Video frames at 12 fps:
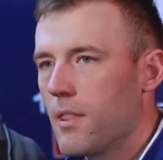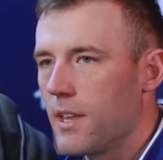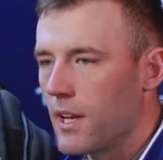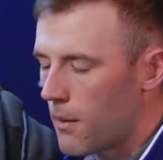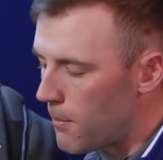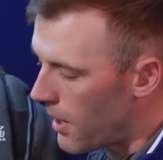
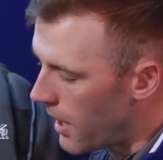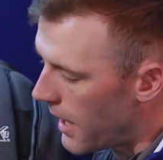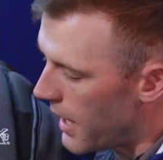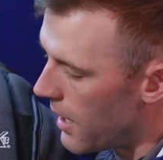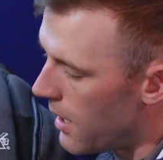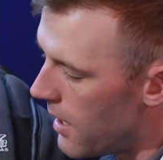the
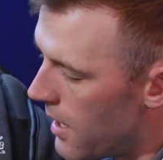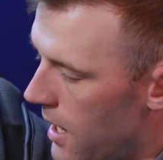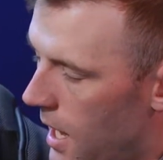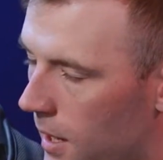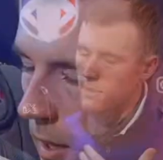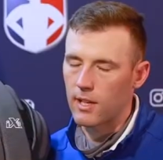umpire
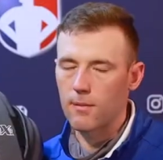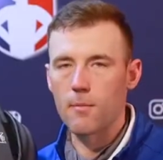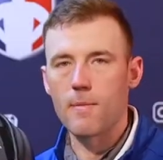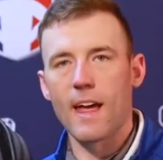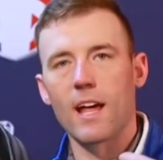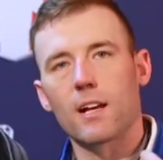and give
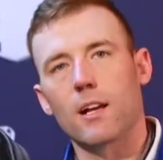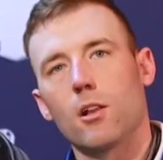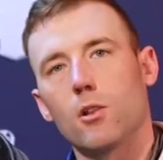him that kind